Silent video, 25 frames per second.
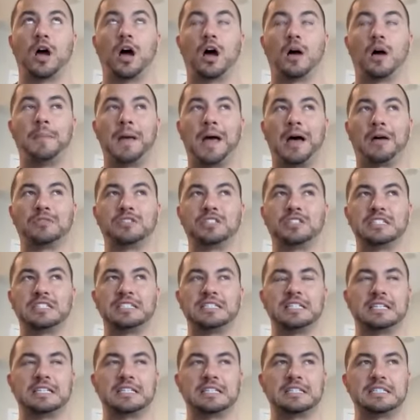About
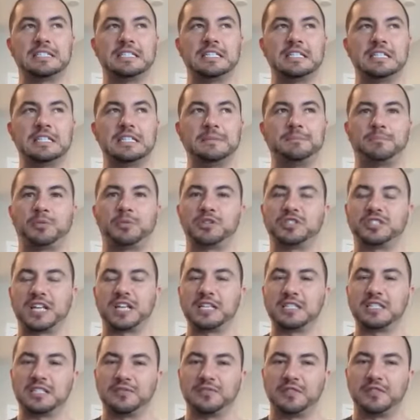
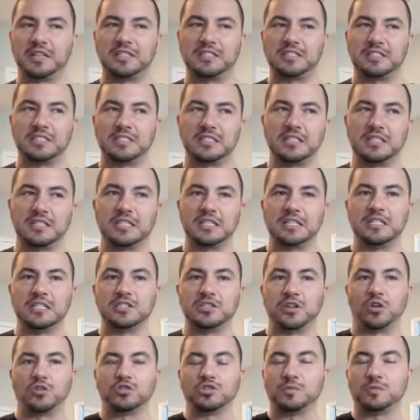60% of it
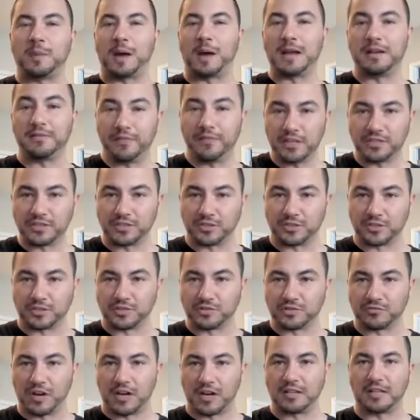is owned by
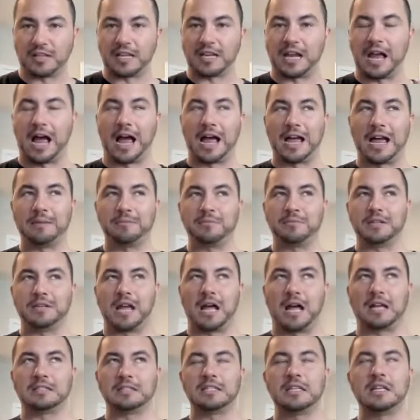investors, right? Like,
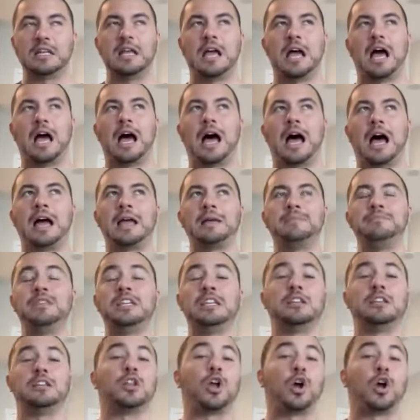I'm
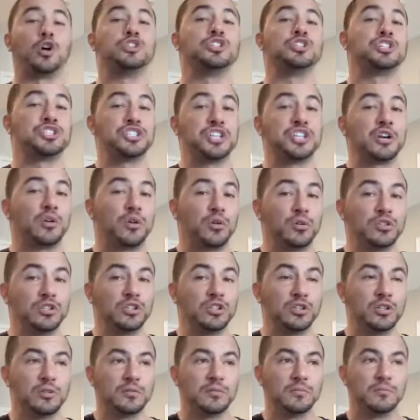the largest
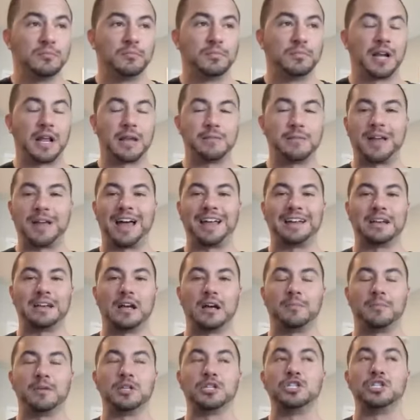shareholder, but I'm not
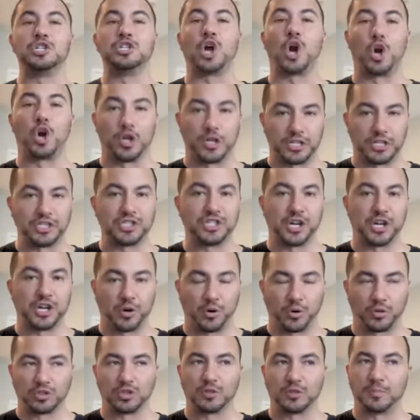a majority
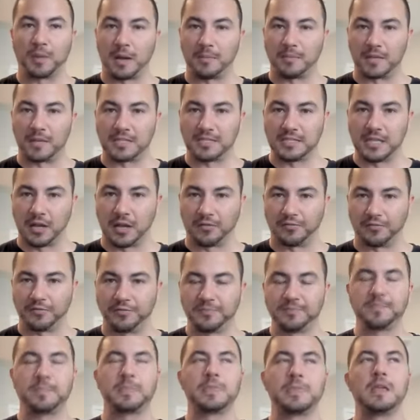shareholder by myself.
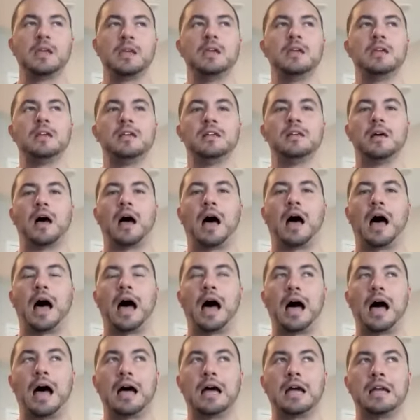
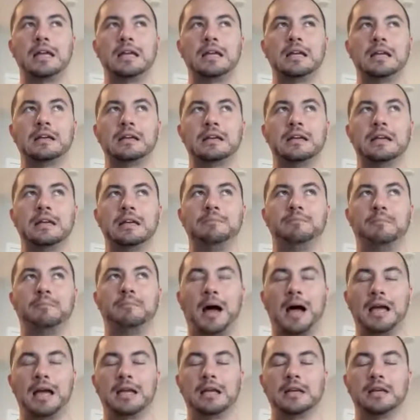I, in
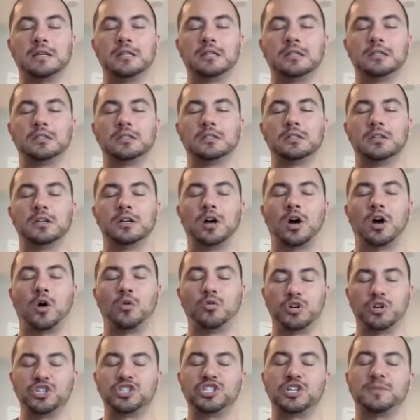my
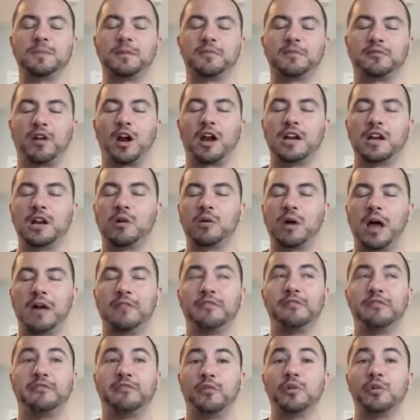ownership of RHINO,
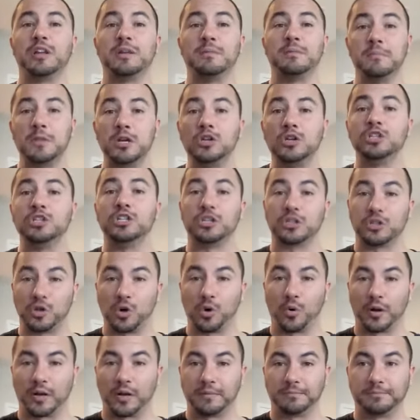have 40 million
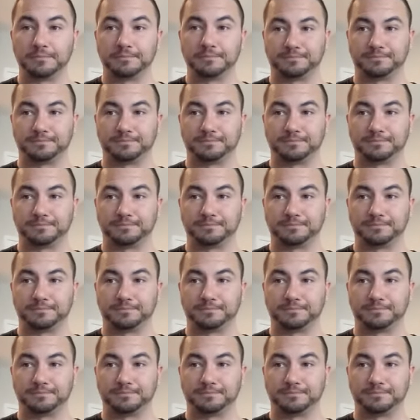coin.